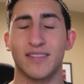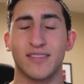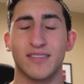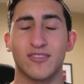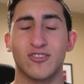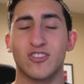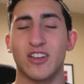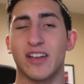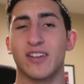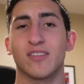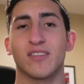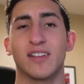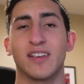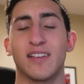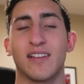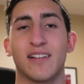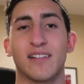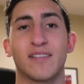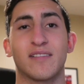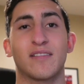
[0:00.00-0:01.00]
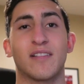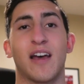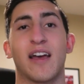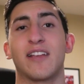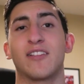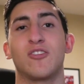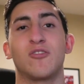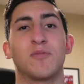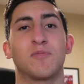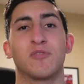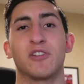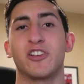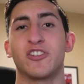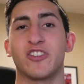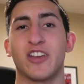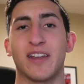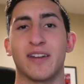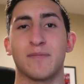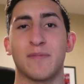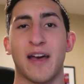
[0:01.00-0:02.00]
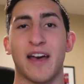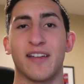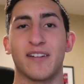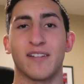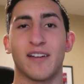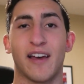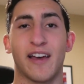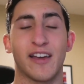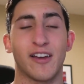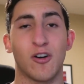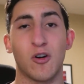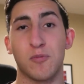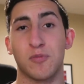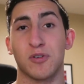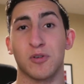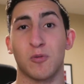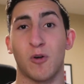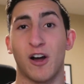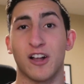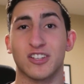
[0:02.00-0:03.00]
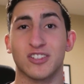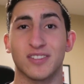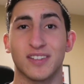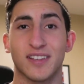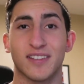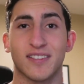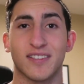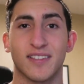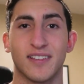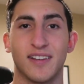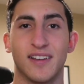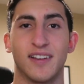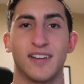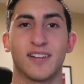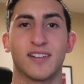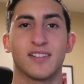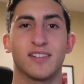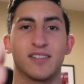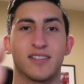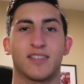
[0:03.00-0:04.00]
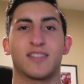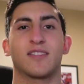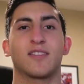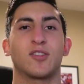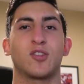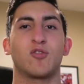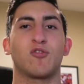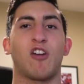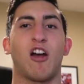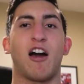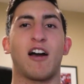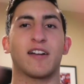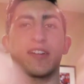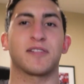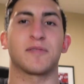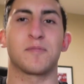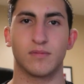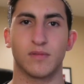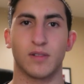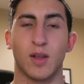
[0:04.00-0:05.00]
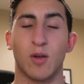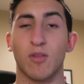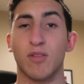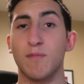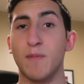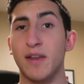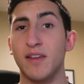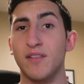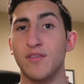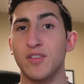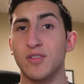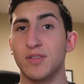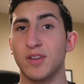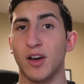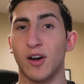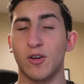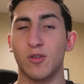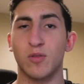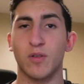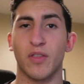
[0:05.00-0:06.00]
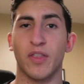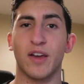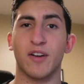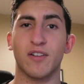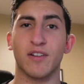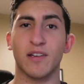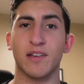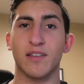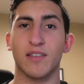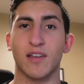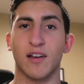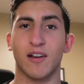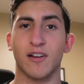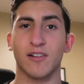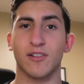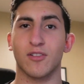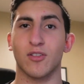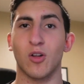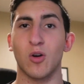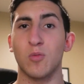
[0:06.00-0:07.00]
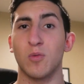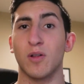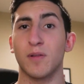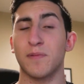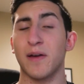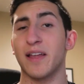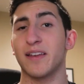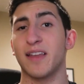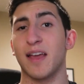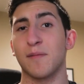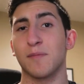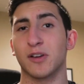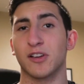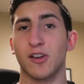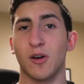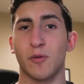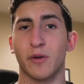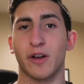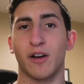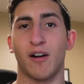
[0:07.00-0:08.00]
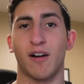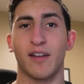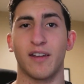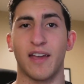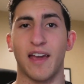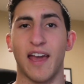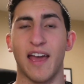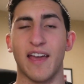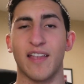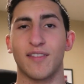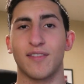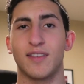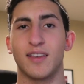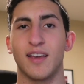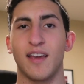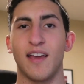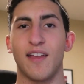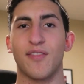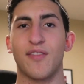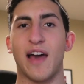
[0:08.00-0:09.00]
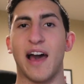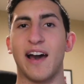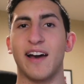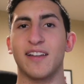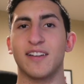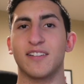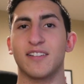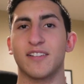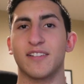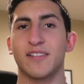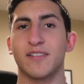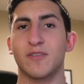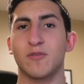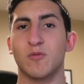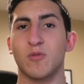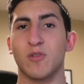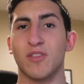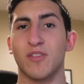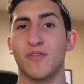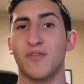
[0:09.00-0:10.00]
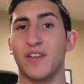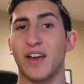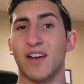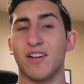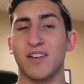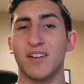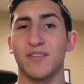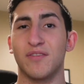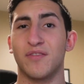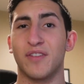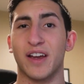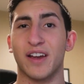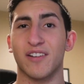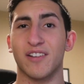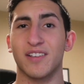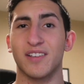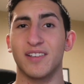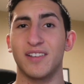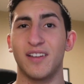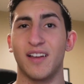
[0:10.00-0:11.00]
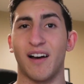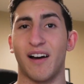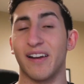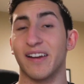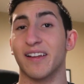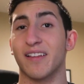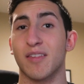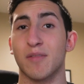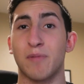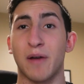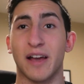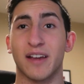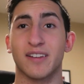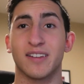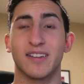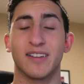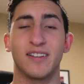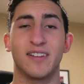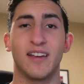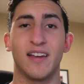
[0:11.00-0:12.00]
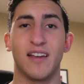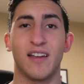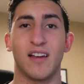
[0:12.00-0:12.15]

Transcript: Genuinely, I do appreciate it, man. I hope you're watching this, because you rock. As many of you know, there is a global pandemic going on, and that was very unexpected.